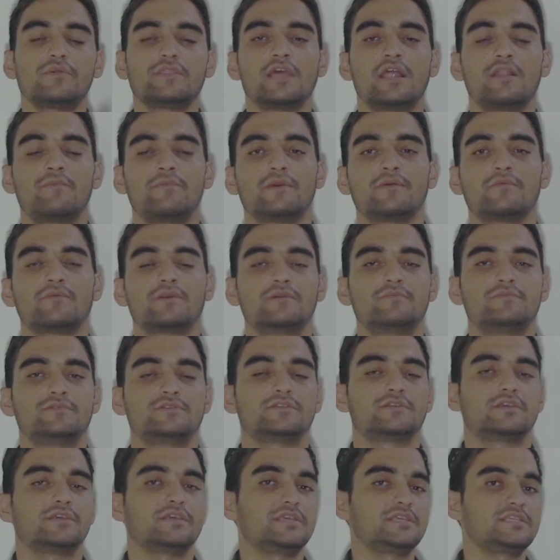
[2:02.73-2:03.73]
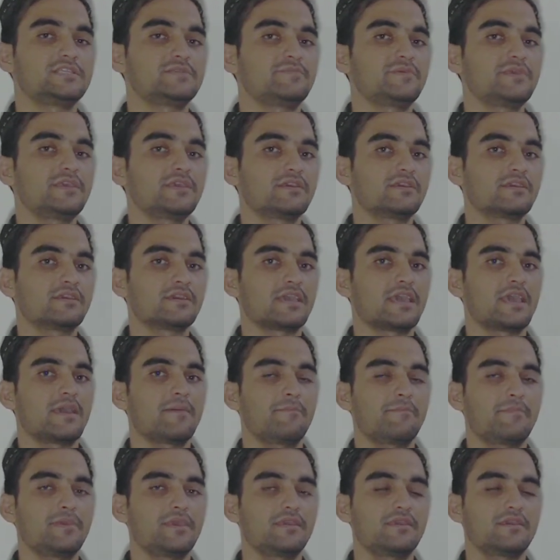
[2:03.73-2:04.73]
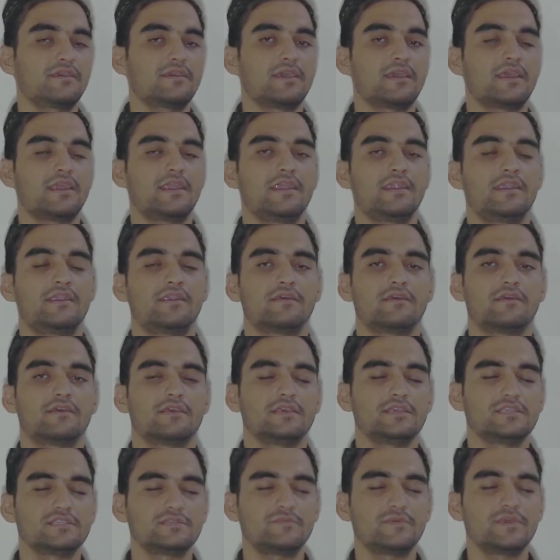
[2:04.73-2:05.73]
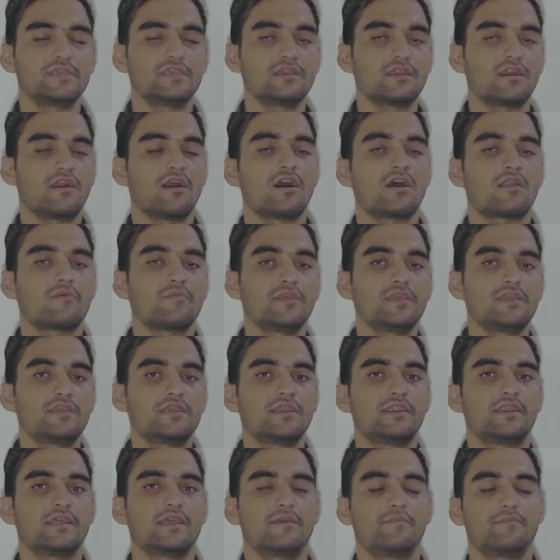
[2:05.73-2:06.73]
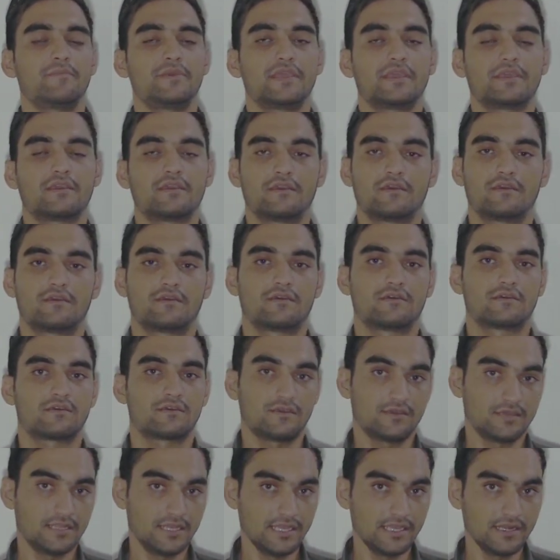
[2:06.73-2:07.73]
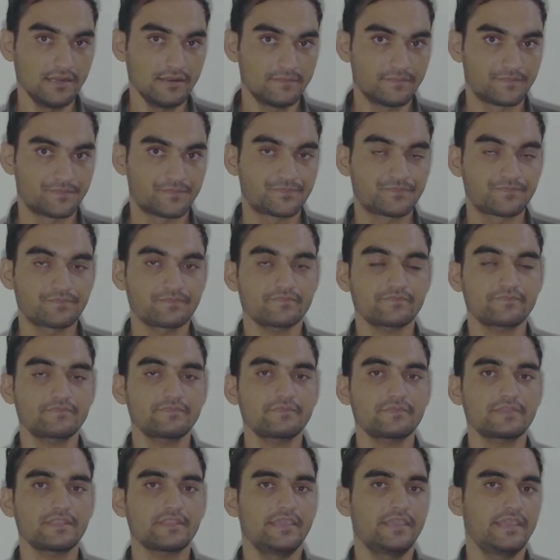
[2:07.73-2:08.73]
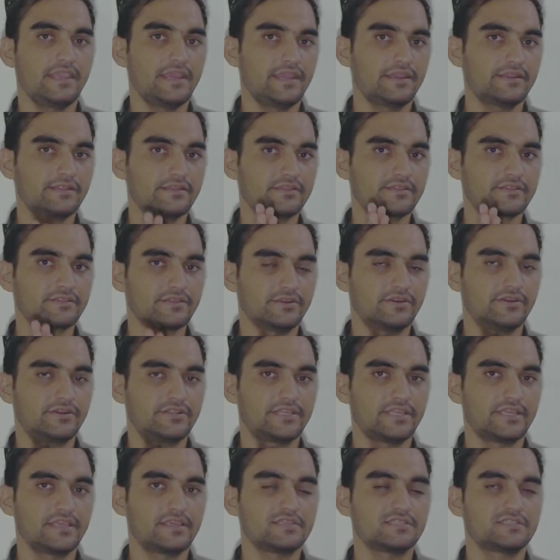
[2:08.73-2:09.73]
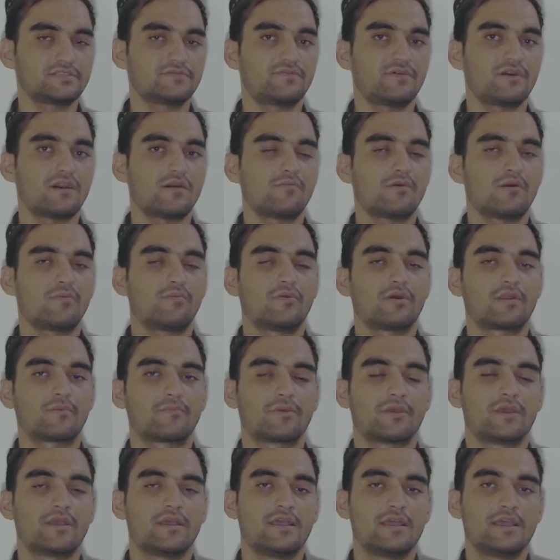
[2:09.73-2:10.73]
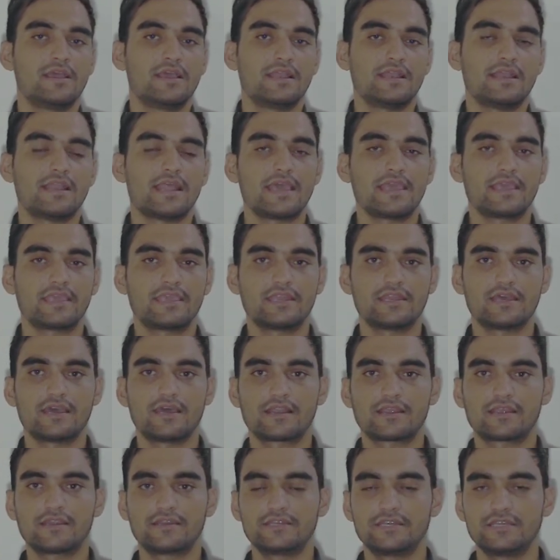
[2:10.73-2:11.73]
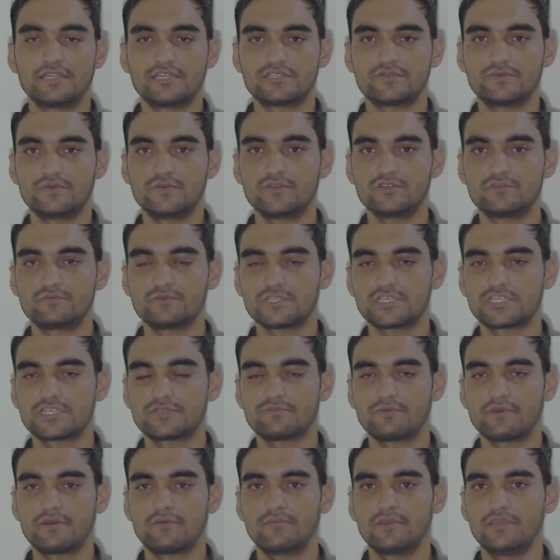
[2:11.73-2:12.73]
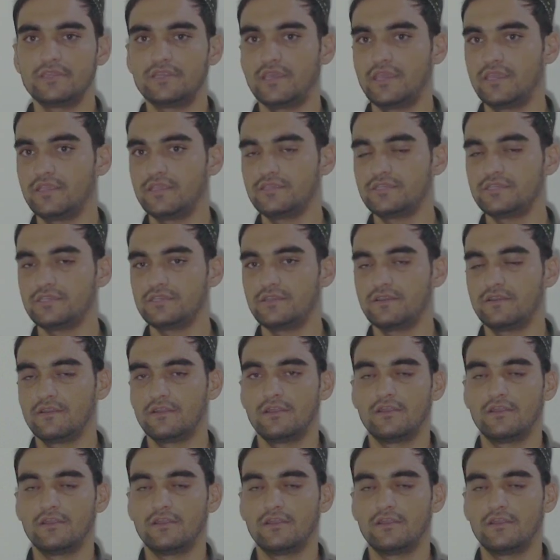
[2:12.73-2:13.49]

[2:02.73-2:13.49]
helping verbs. Is being, am being, and is being, are being, and am being. Clear? And the third thing is form of verb. Like in all continuous we use first form in ing,